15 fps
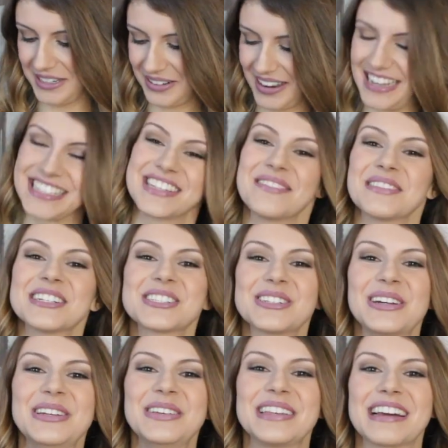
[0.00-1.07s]
Okay, so I'm gonna
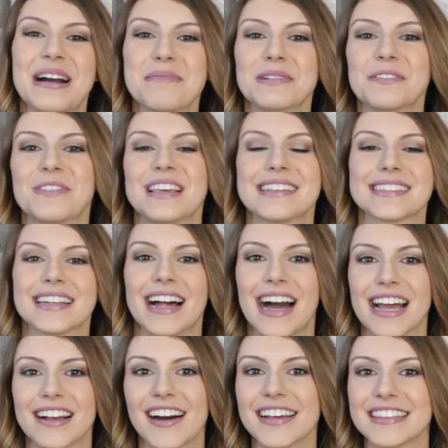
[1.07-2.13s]
show you the couple of things that
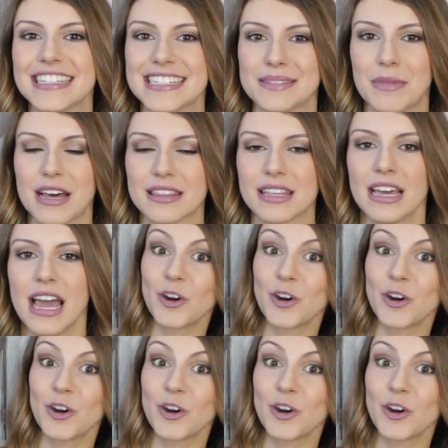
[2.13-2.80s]
I got this month.